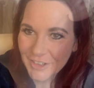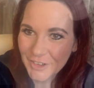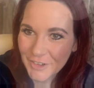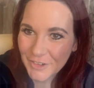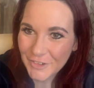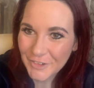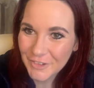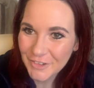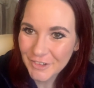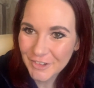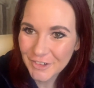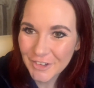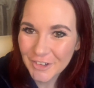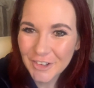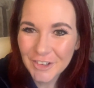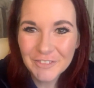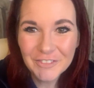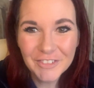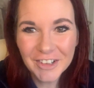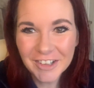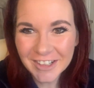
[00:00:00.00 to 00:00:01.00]

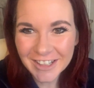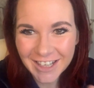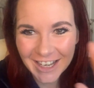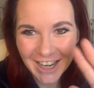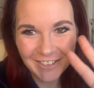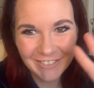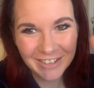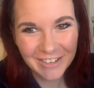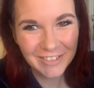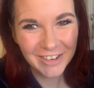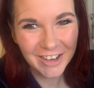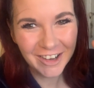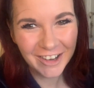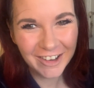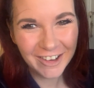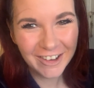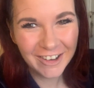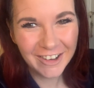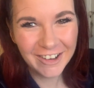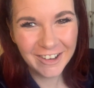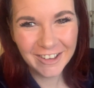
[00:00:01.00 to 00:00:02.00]
Good morning,
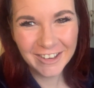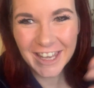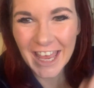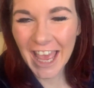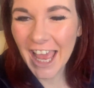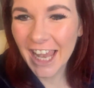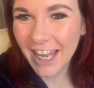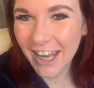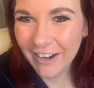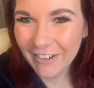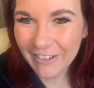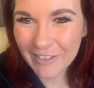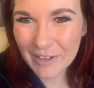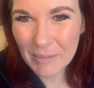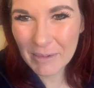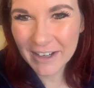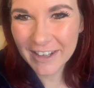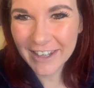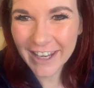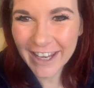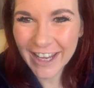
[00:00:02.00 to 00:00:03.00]
everyone. Hello,
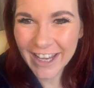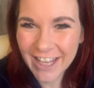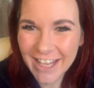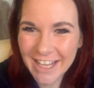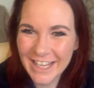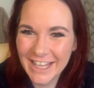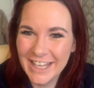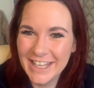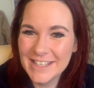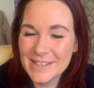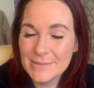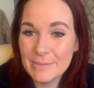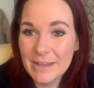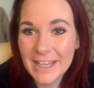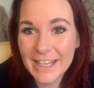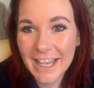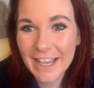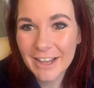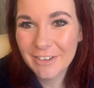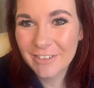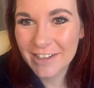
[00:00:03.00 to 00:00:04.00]
everybody. It's me
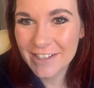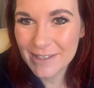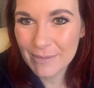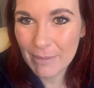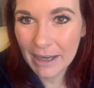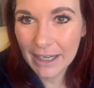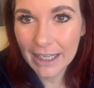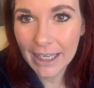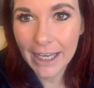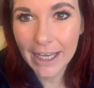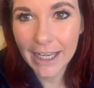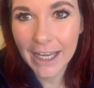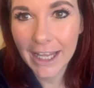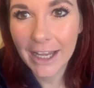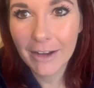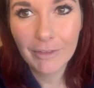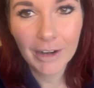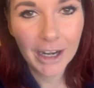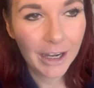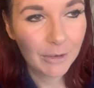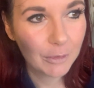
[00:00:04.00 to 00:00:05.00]
again, Crazy Bag Lady.
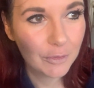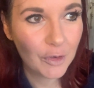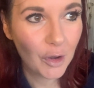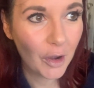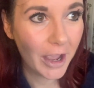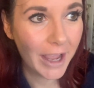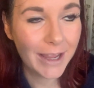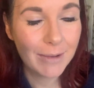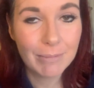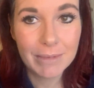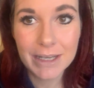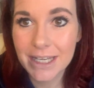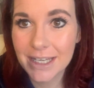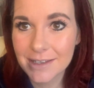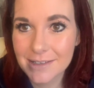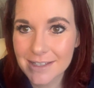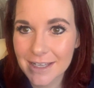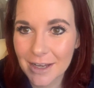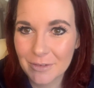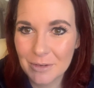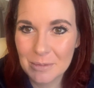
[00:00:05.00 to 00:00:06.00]
Right, we've got eight minutes
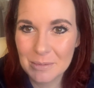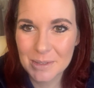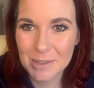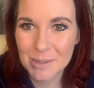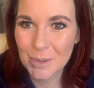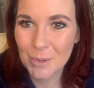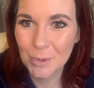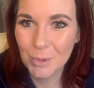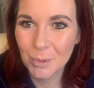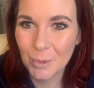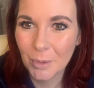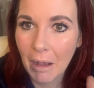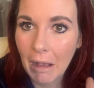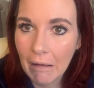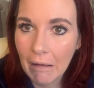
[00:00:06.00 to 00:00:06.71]
to get ready for school.